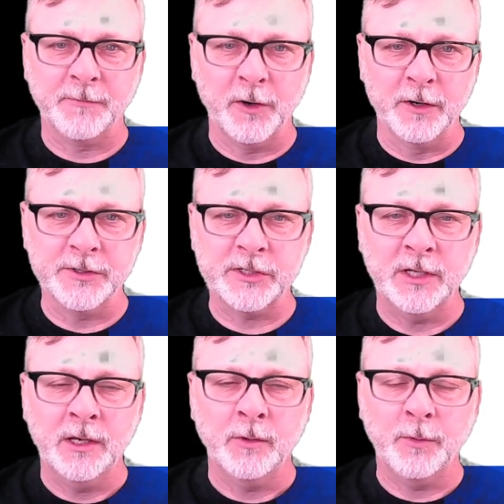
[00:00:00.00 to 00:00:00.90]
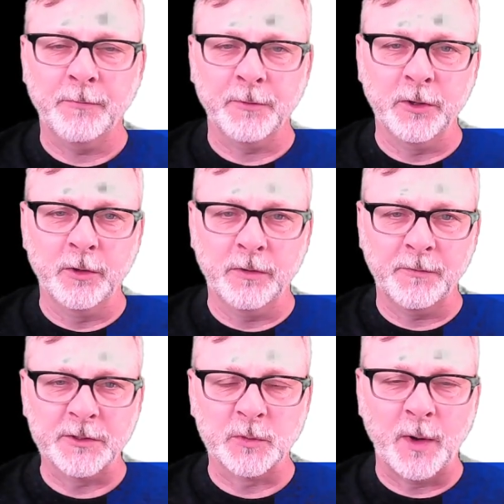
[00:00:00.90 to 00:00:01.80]
First, we flew the
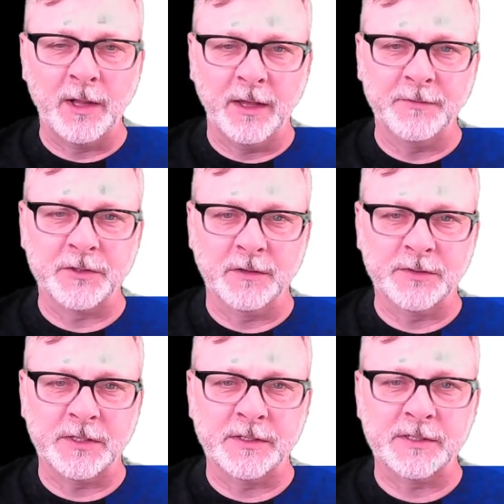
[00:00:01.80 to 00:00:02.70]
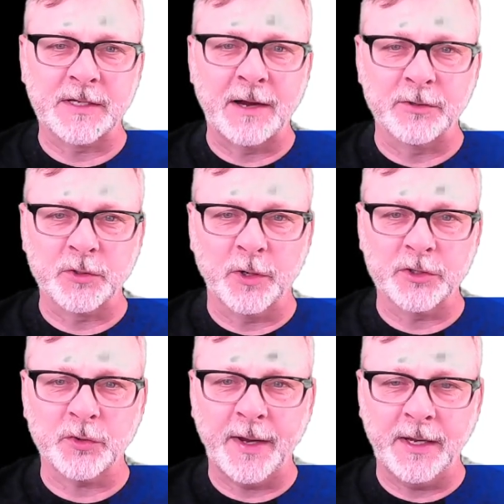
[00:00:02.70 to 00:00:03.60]
Fish and Wildlife Service's styrotor
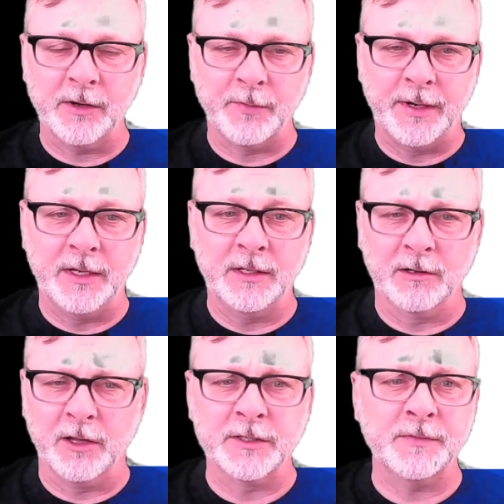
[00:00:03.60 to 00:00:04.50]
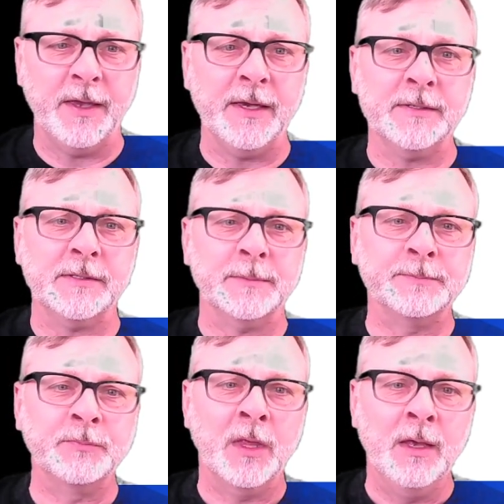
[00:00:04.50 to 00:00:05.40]
training arena near Las Vegas,
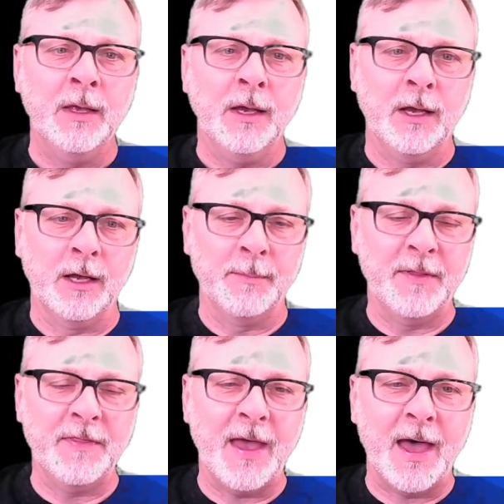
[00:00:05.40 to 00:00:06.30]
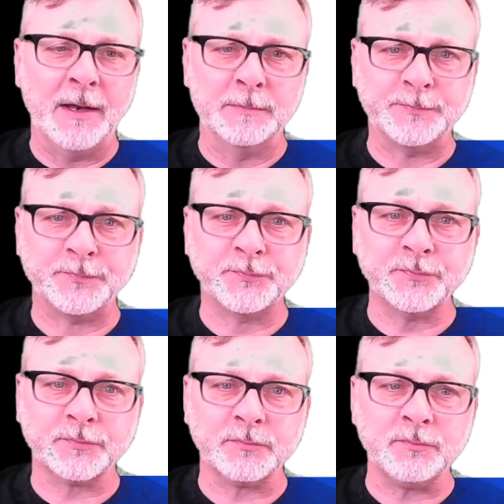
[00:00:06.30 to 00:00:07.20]
and that
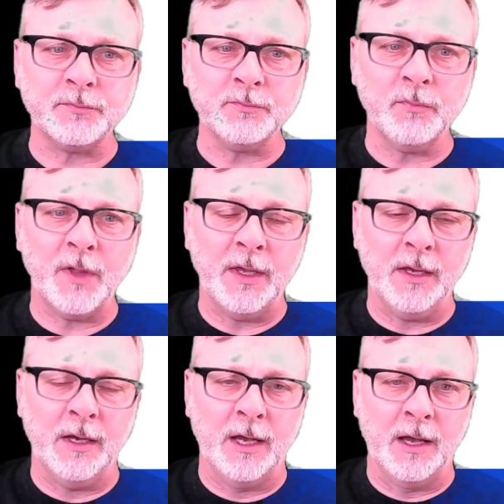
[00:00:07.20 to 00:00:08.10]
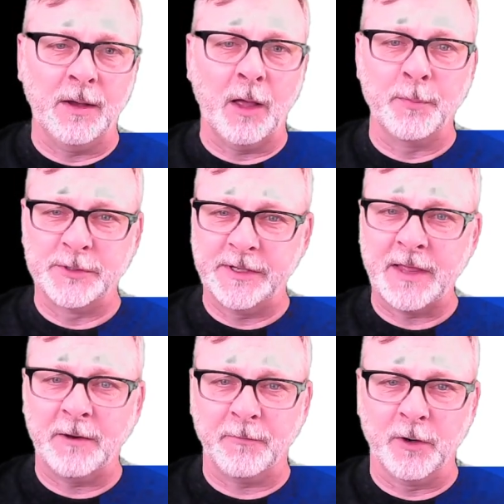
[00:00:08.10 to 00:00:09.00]
I'll present
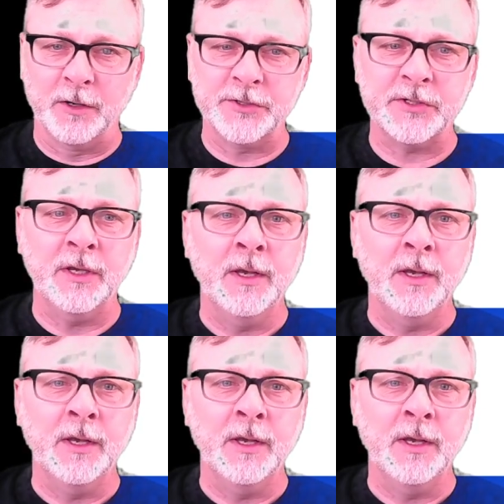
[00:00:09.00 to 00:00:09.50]
that first.